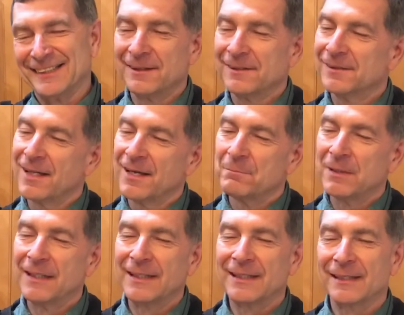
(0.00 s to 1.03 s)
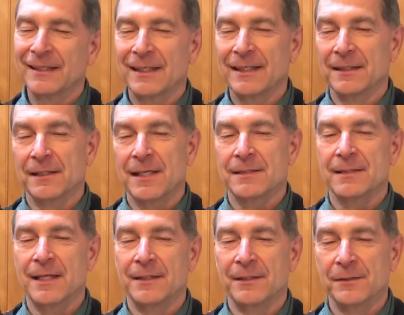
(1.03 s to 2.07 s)
It's not been anything like it in the last
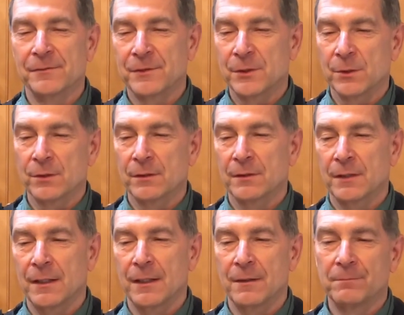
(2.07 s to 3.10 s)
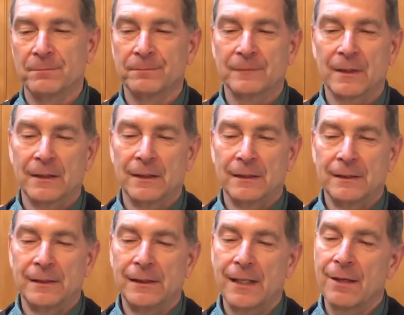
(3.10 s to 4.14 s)
8 years for sure.
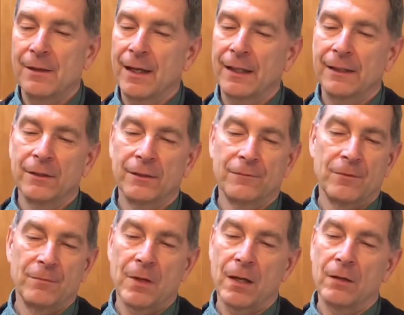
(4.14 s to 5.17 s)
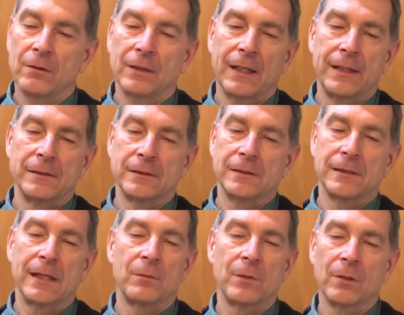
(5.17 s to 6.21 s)
I hear from all the agents that
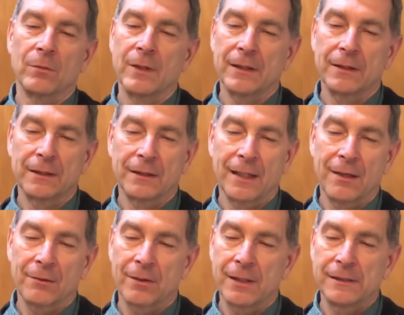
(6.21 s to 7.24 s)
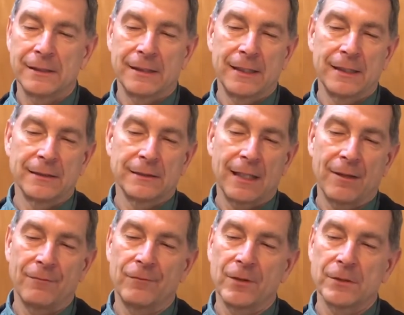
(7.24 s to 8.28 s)
I work with how crazy it is, how
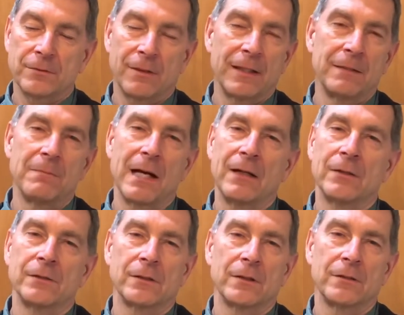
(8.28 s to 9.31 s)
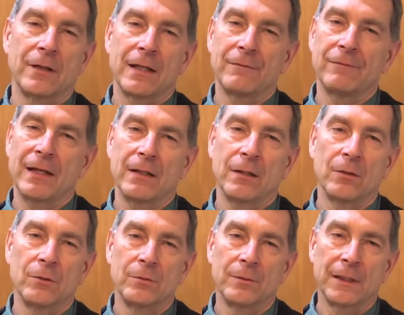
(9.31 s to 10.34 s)
frustrated buyers are trying to find a
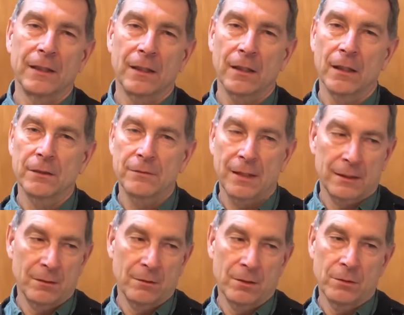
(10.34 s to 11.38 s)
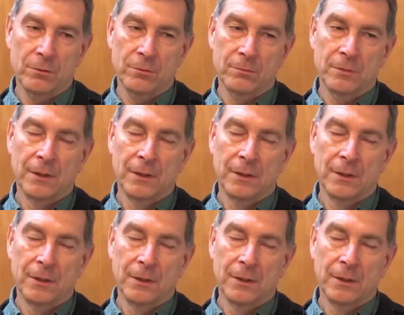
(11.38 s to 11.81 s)
home and get a contract on a home.